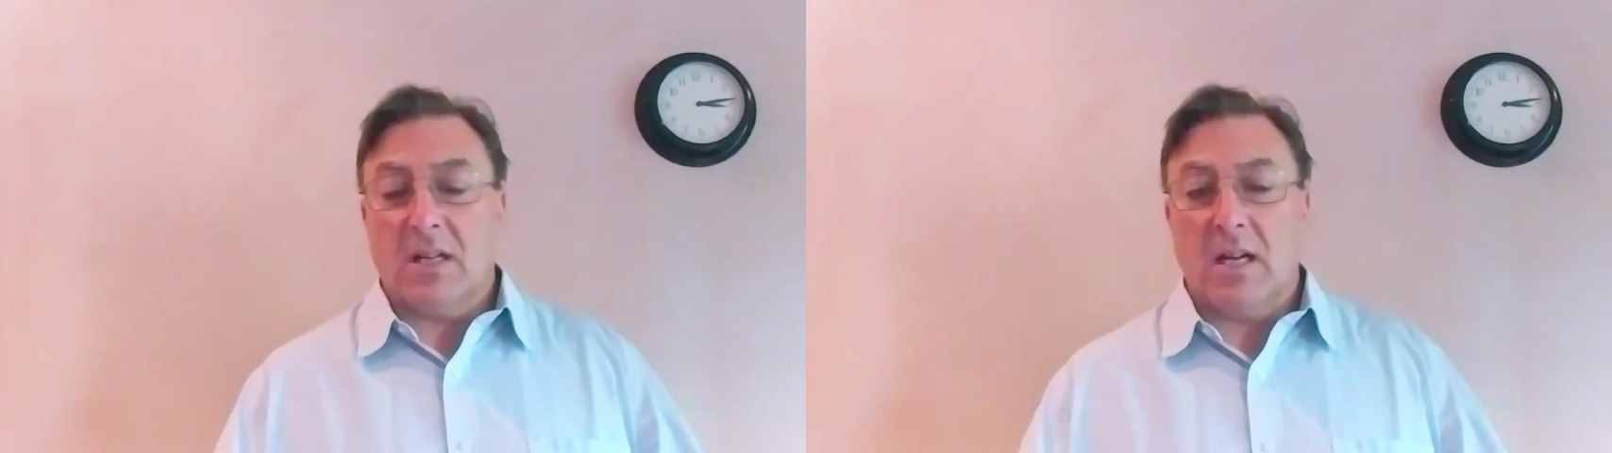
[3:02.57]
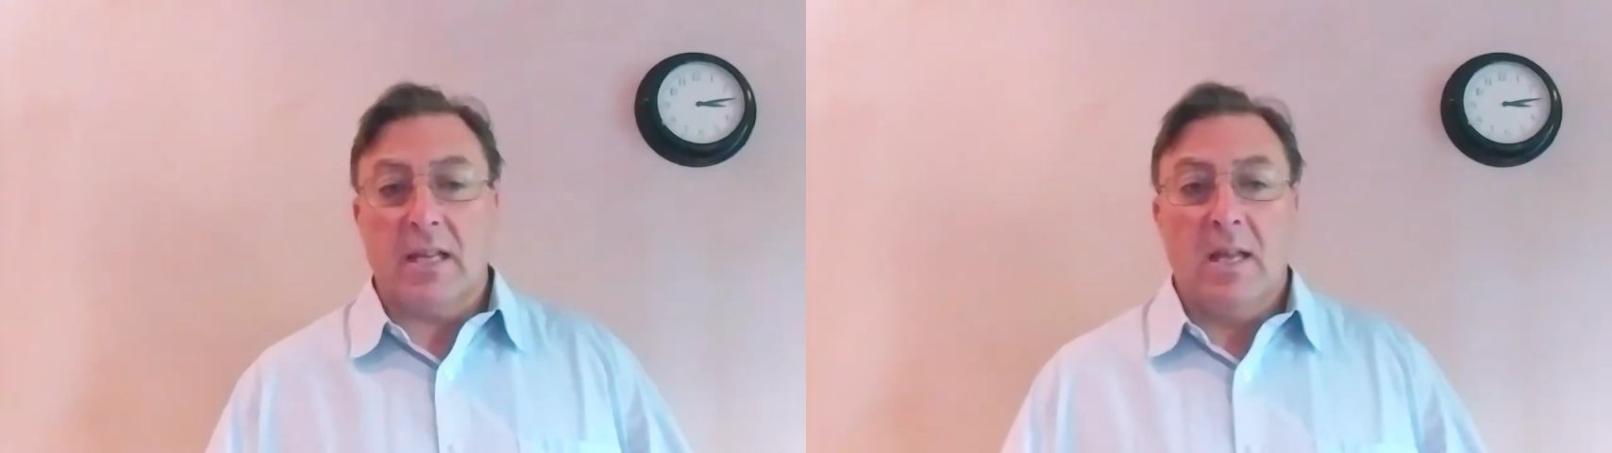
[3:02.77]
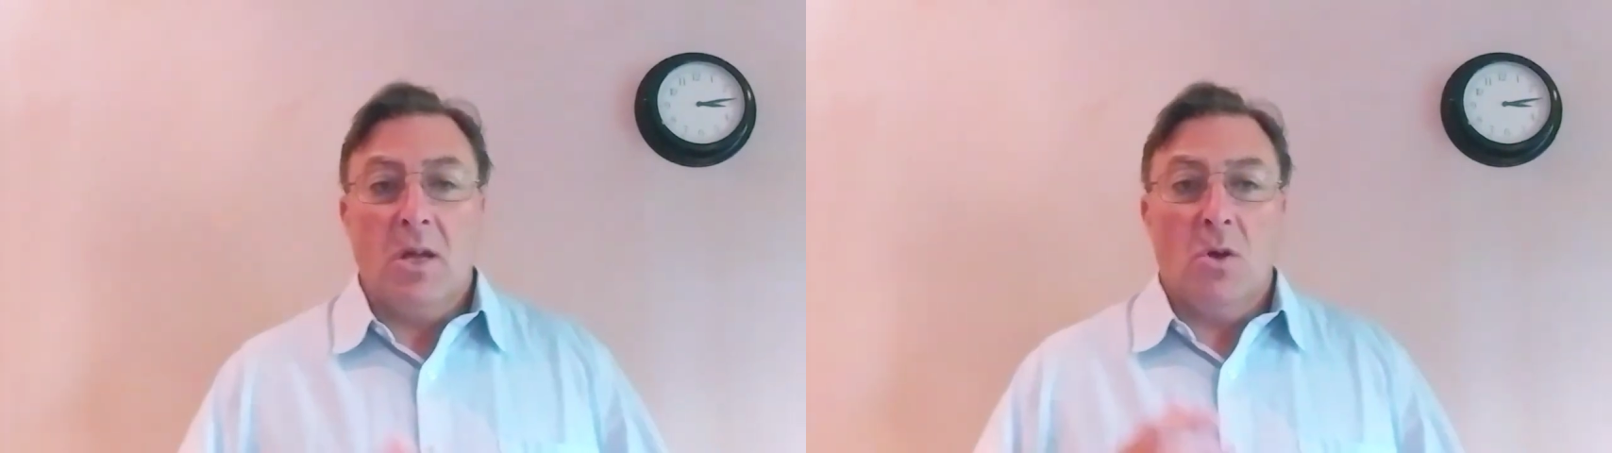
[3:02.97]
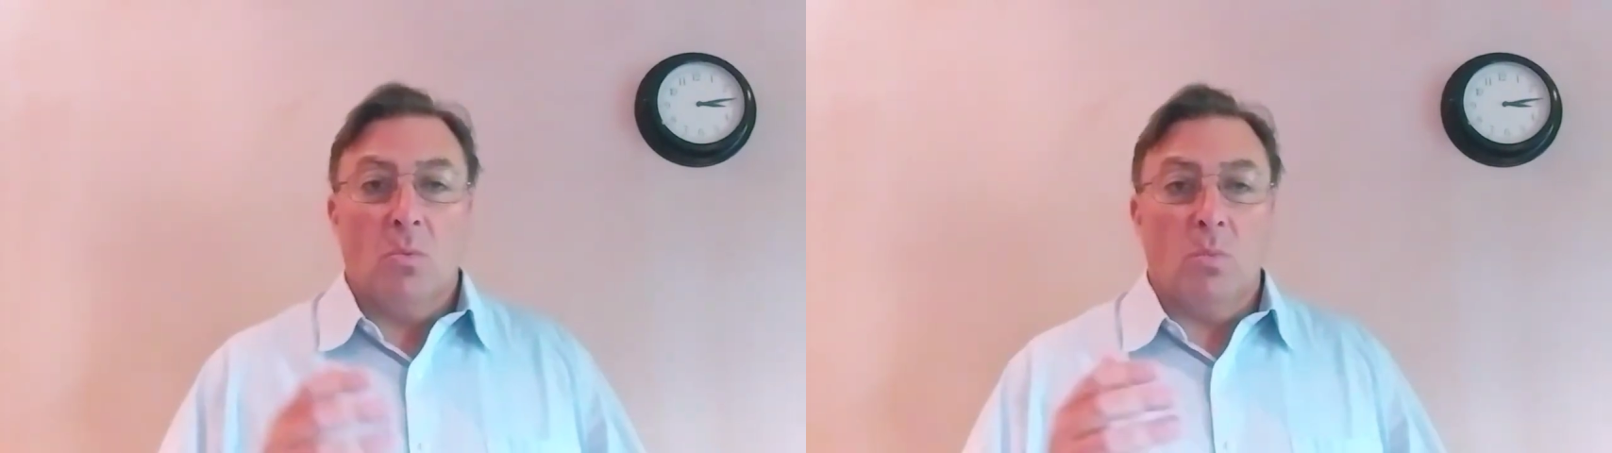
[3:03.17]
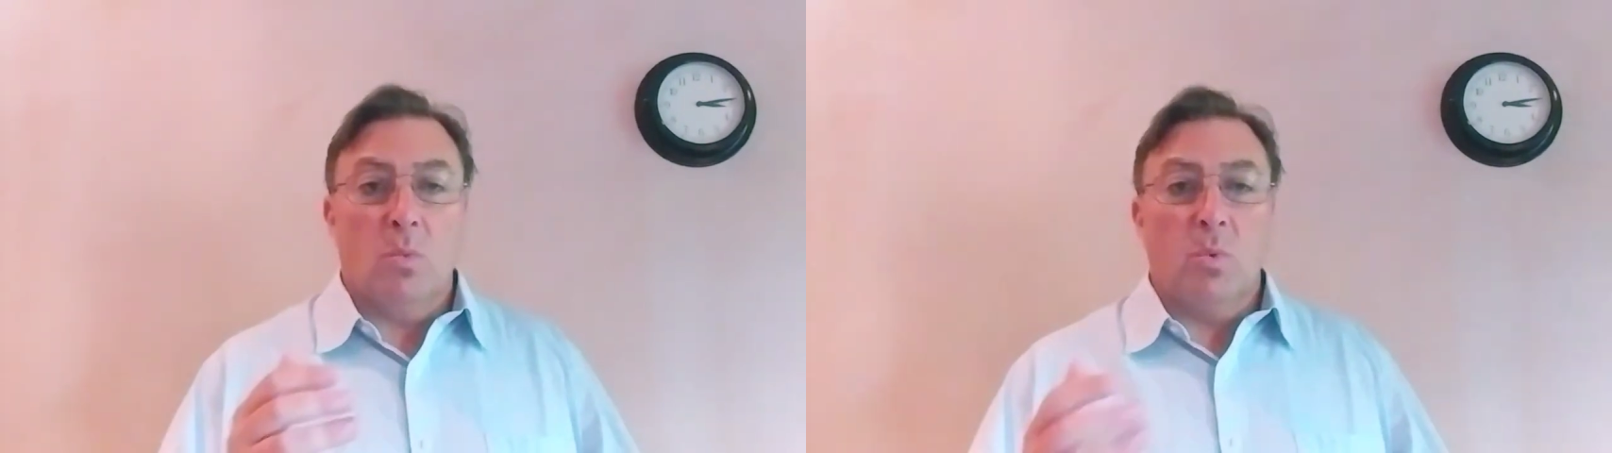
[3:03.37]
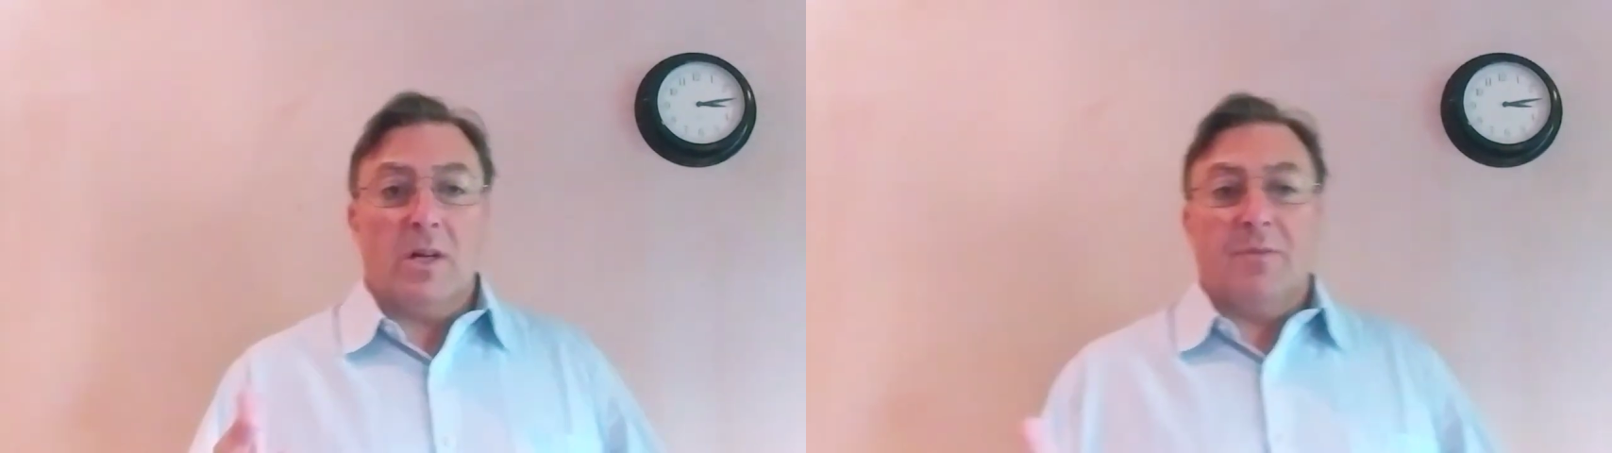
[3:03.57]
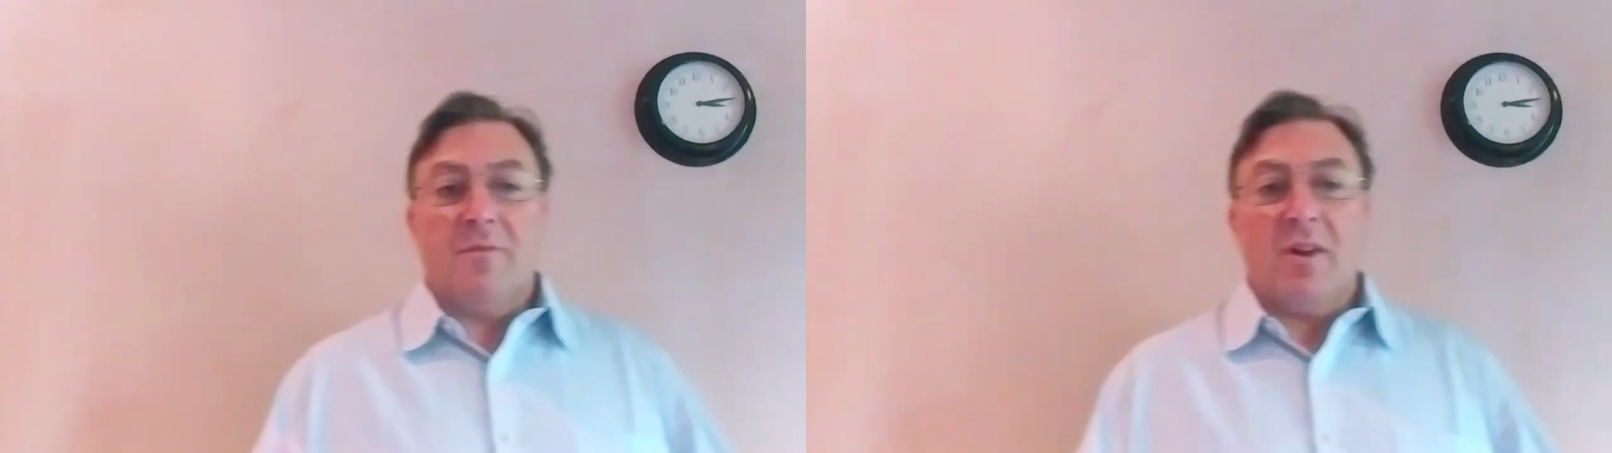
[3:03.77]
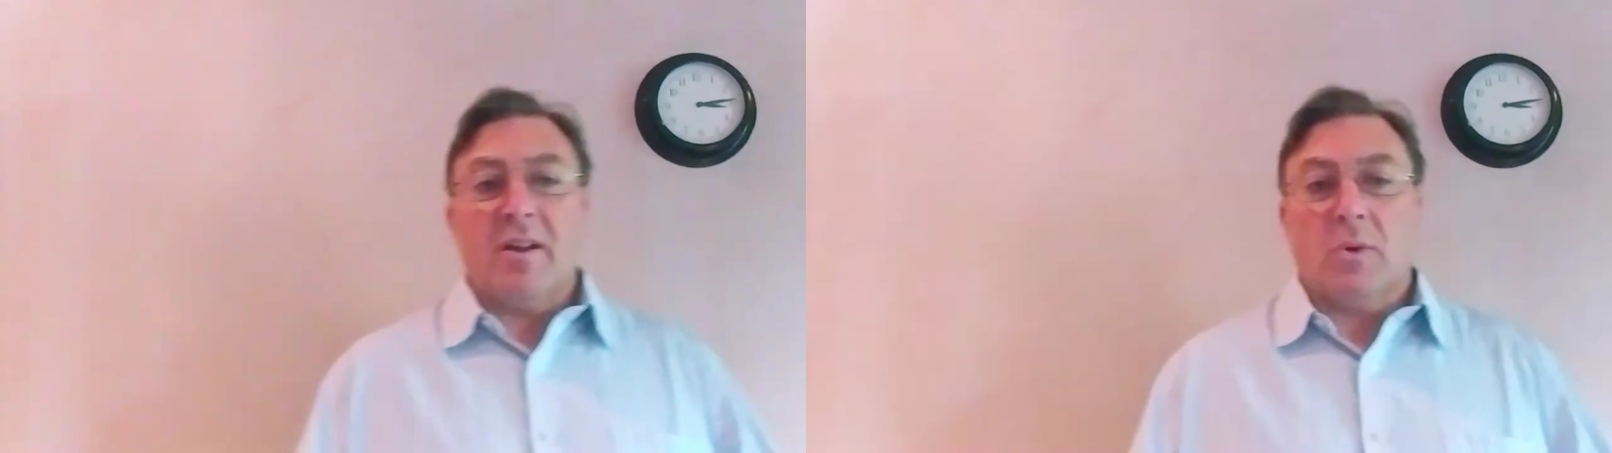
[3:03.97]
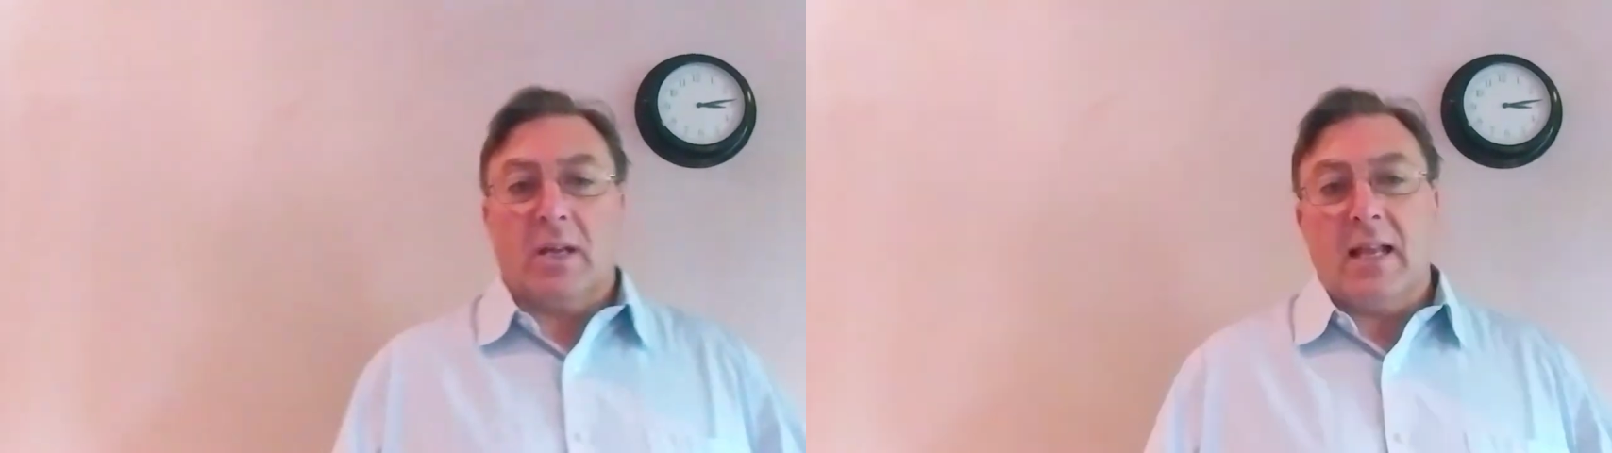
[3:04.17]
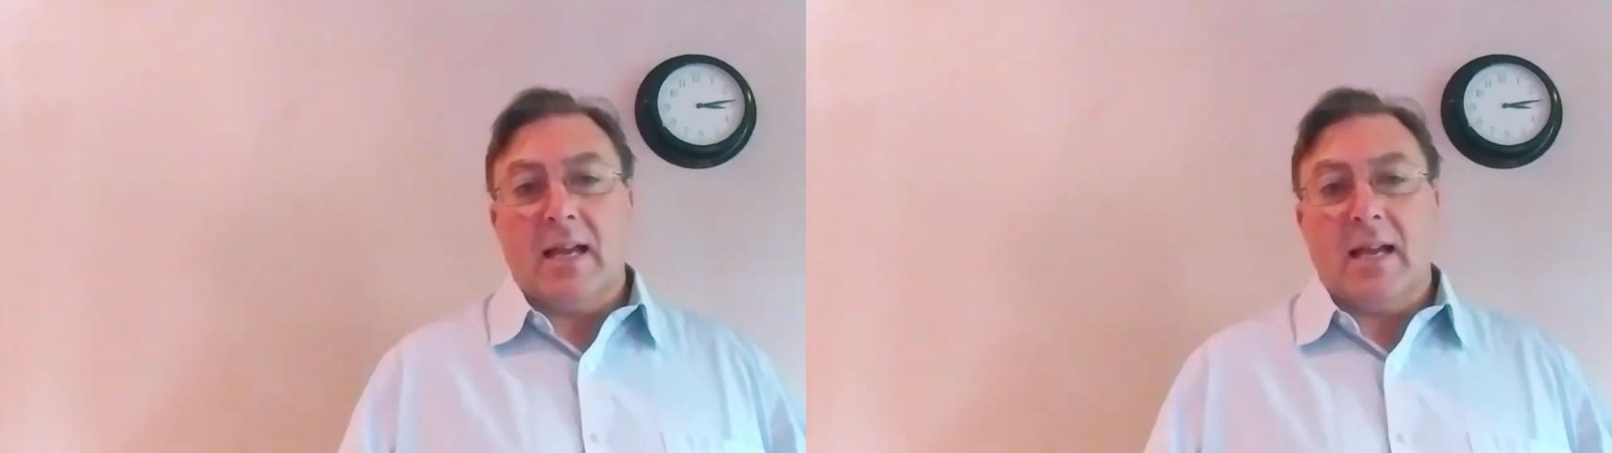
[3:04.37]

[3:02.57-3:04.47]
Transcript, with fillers: And I we very quickly